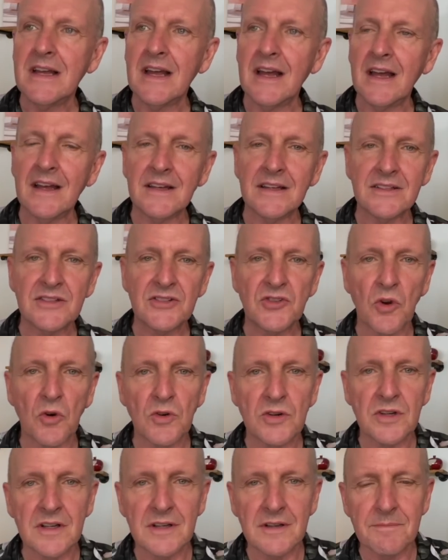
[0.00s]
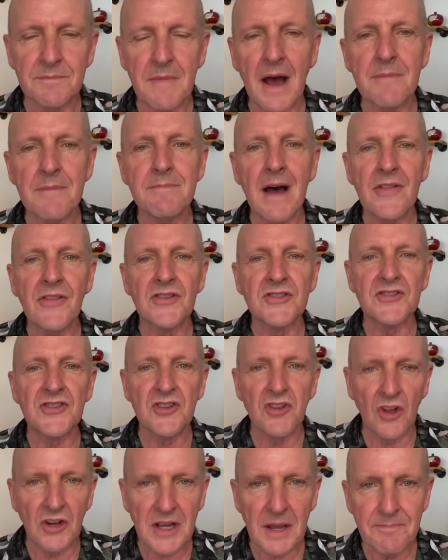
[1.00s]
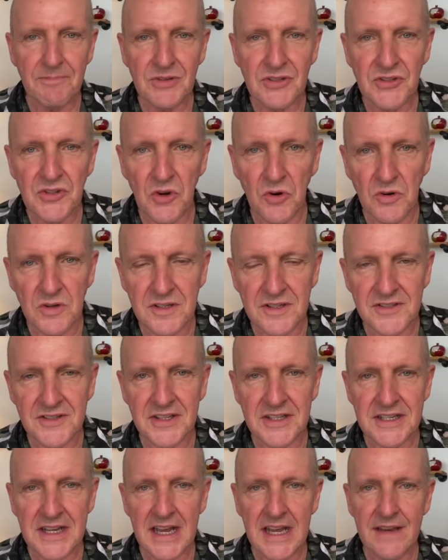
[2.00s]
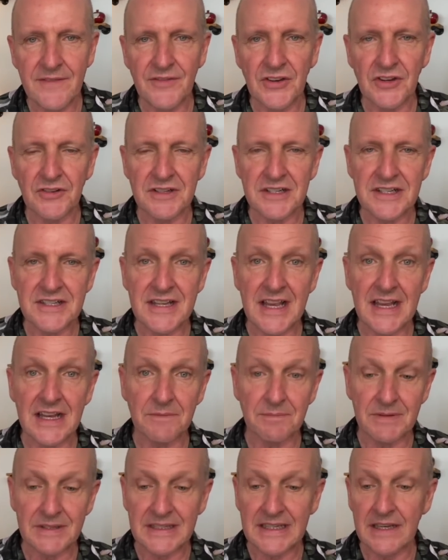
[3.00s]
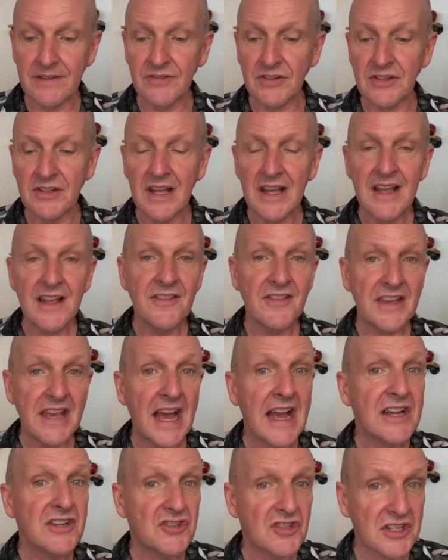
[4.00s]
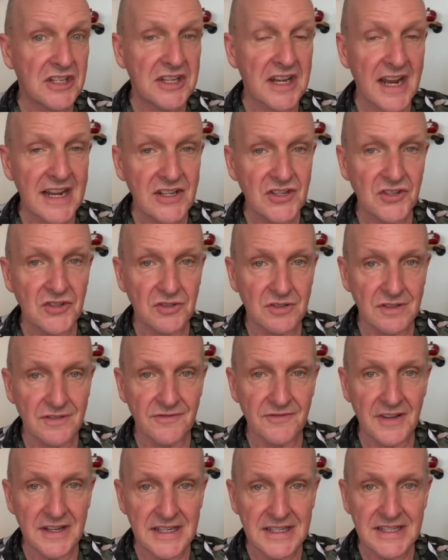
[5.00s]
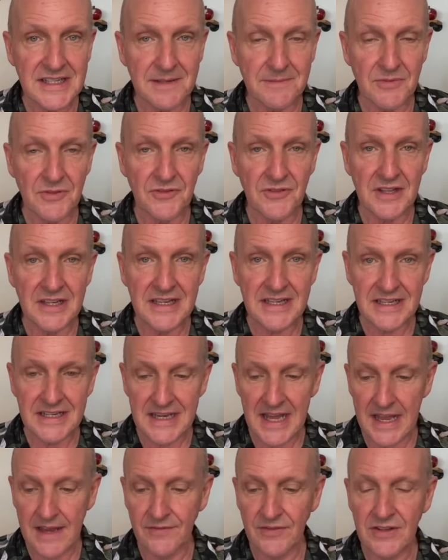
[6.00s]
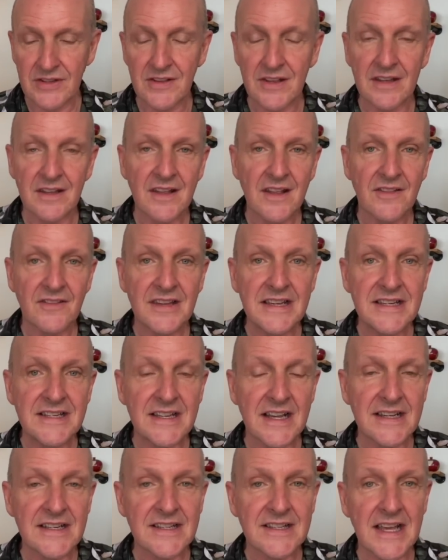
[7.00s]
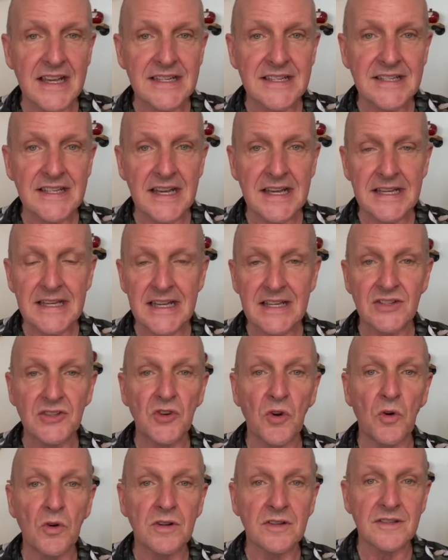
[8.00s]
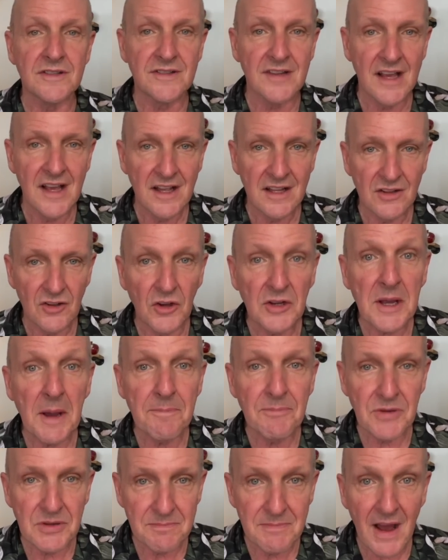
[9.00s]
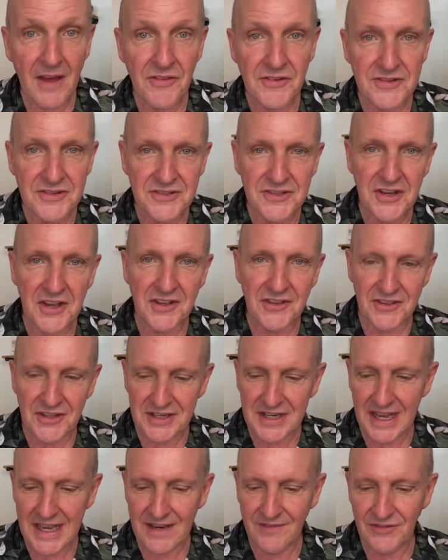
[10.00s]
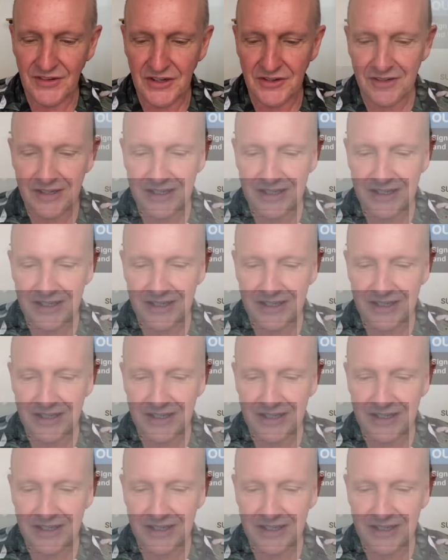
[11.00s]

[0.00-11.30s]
mothers, lock up your daughters, the Navy are in town. But given the ageing nature of some of the Navy, these days they say, daughters, lock up your mothers, the Navy are